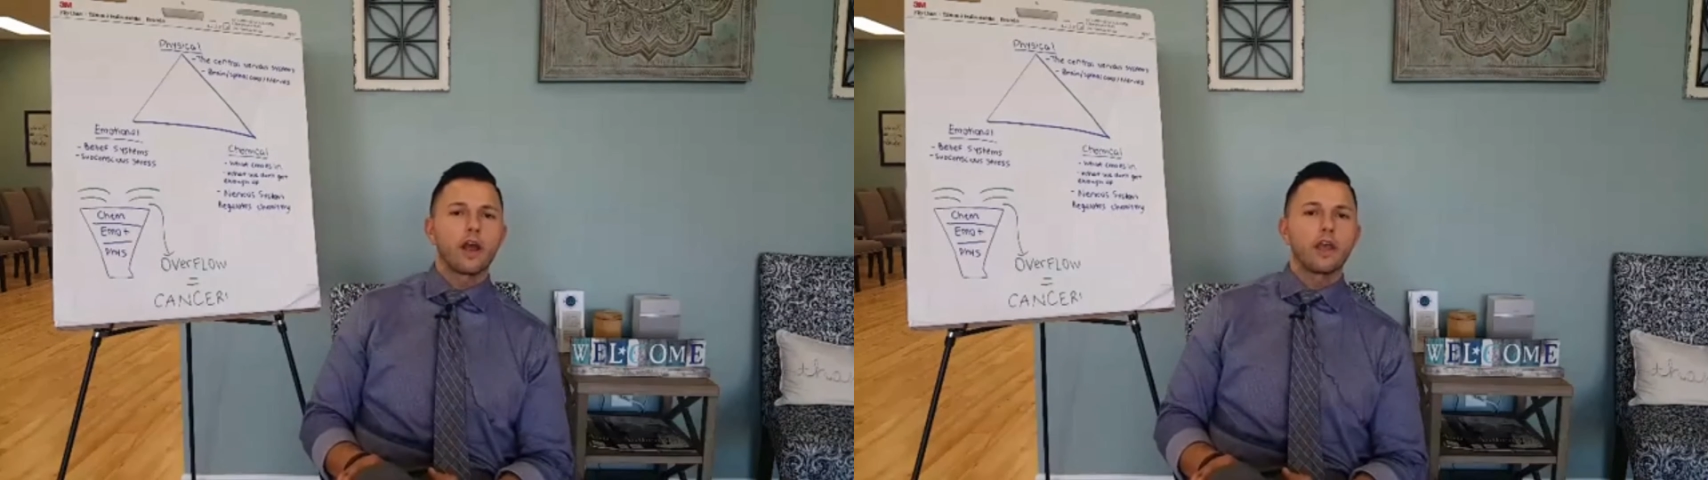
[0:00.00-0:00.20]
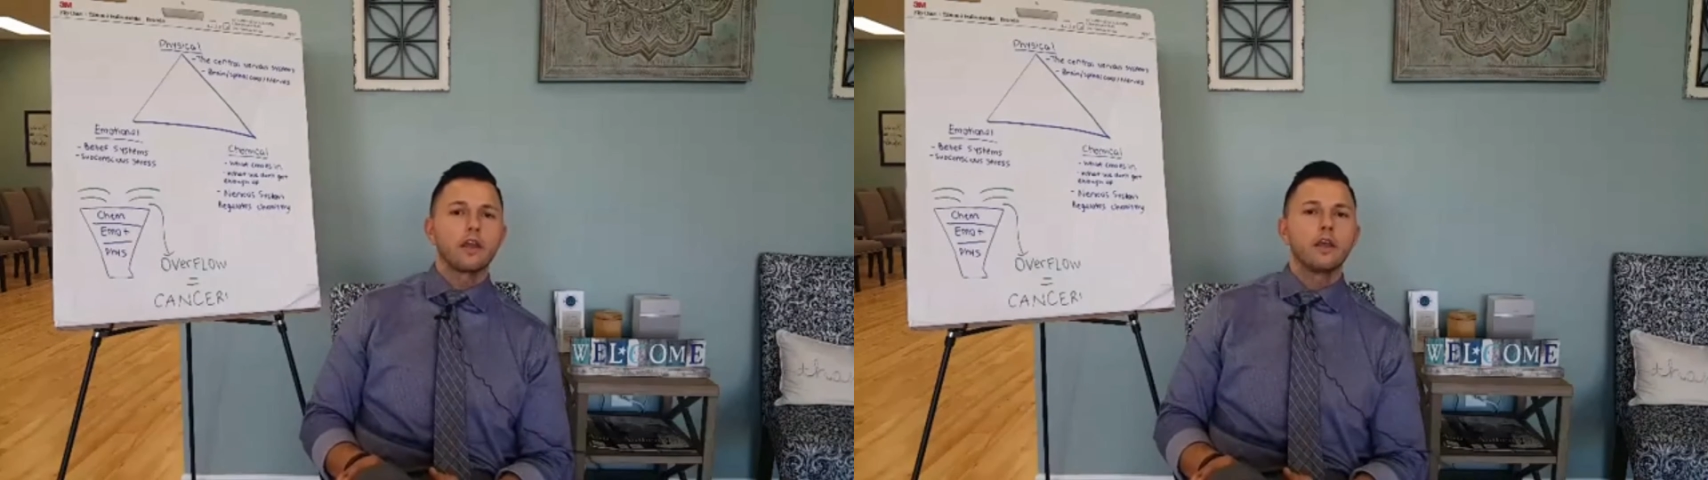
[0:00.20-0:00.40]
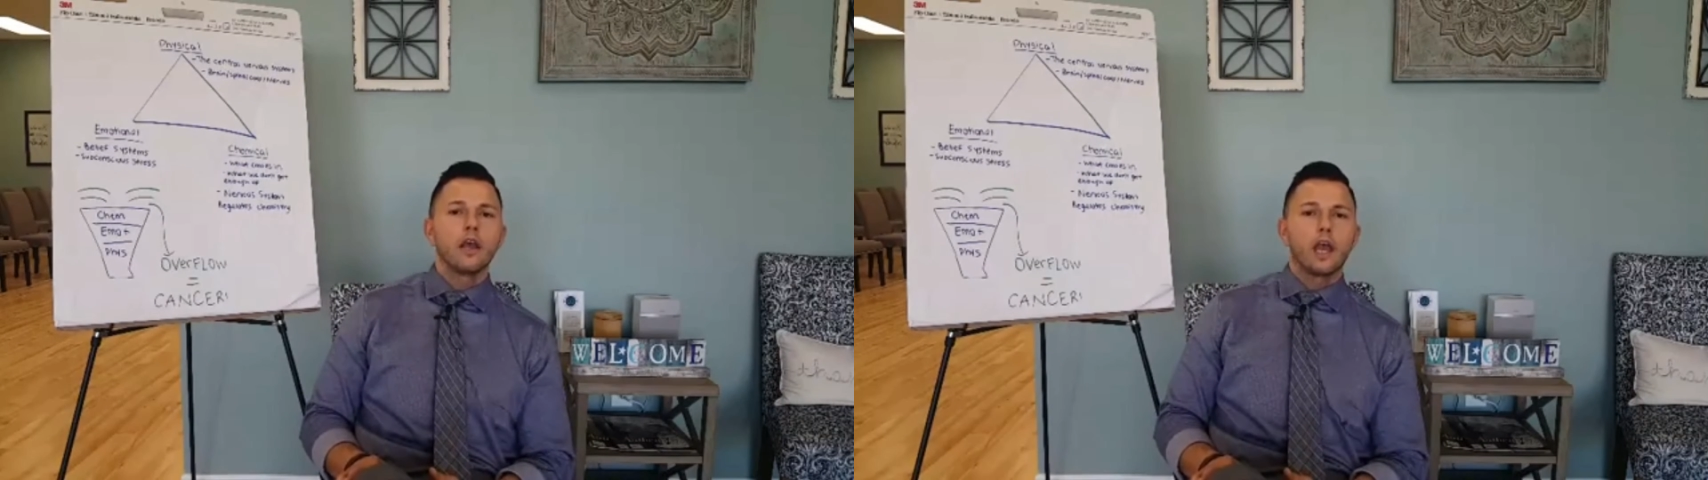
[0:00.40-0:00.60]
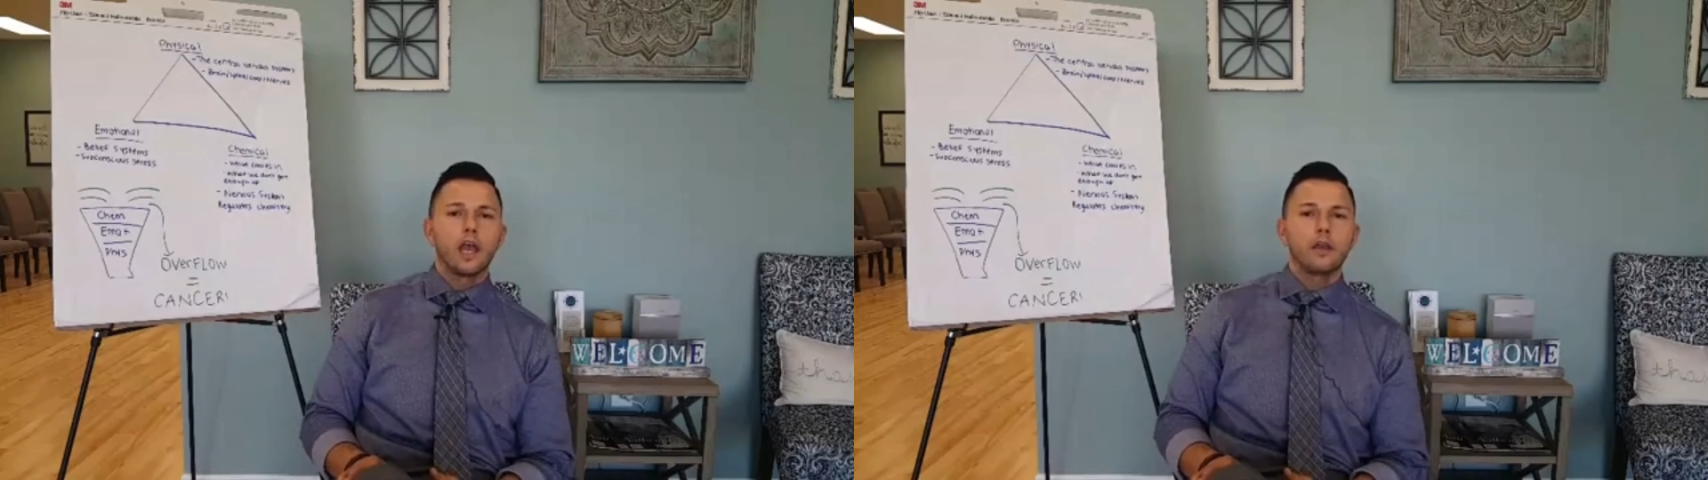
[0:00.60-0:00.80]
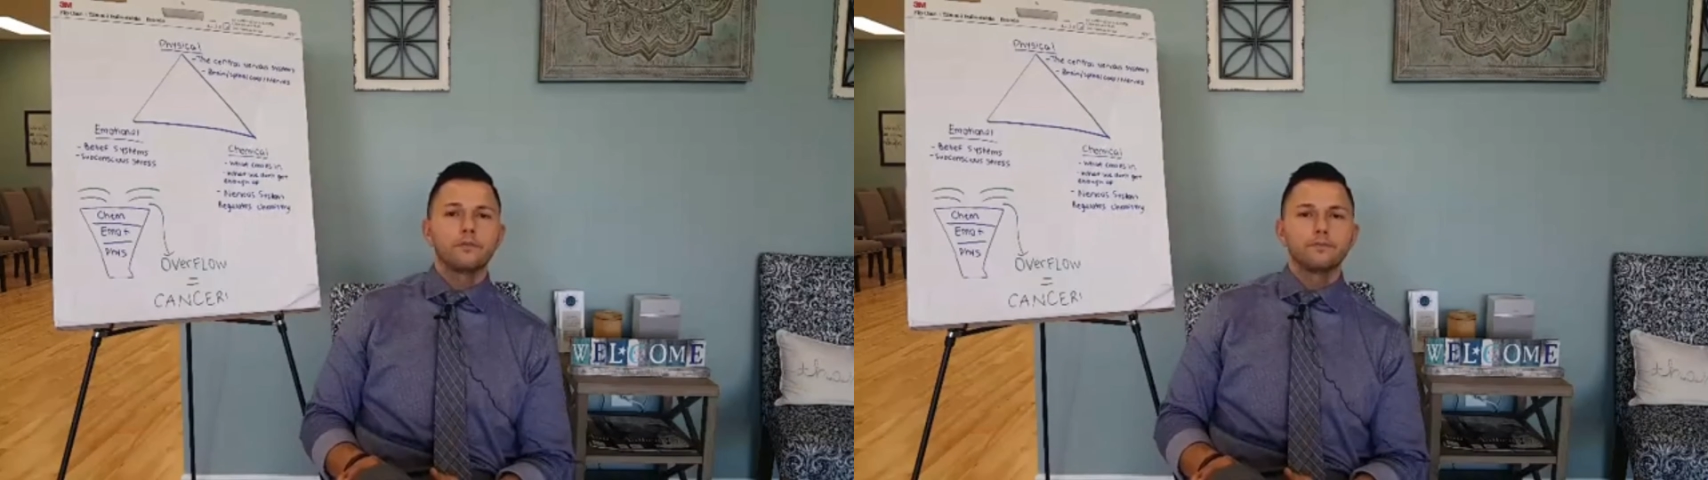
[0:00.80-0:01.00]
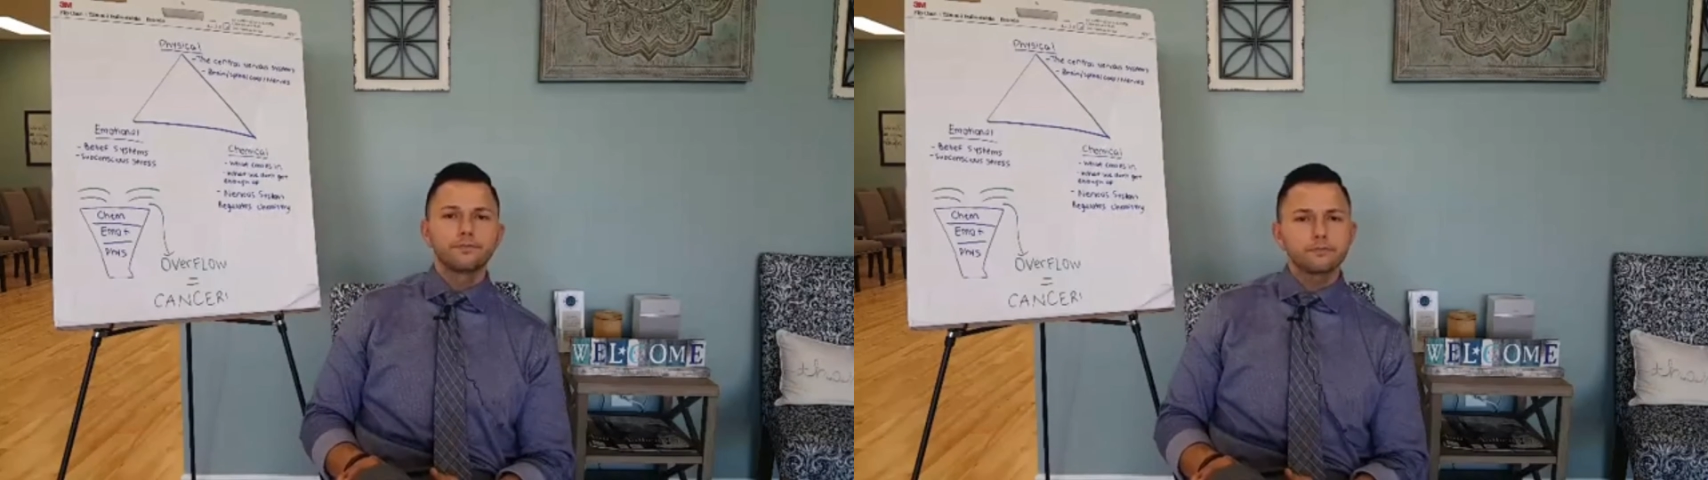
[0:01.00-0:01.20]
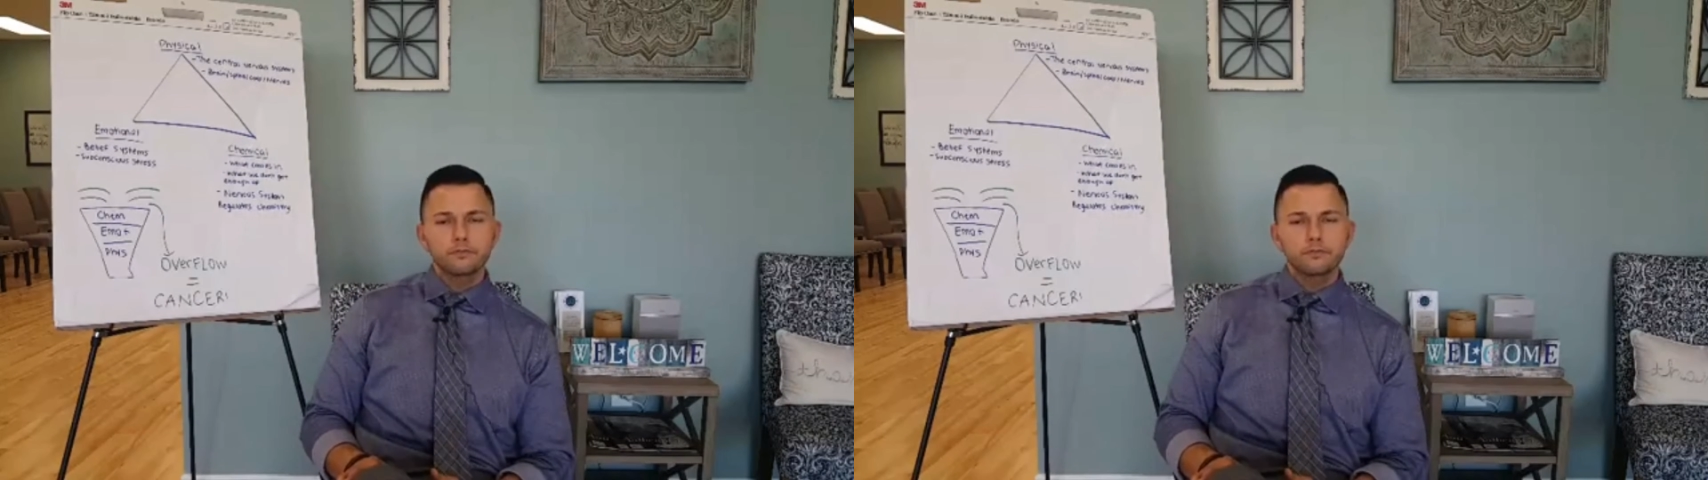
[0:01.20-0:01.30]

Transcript: right? And,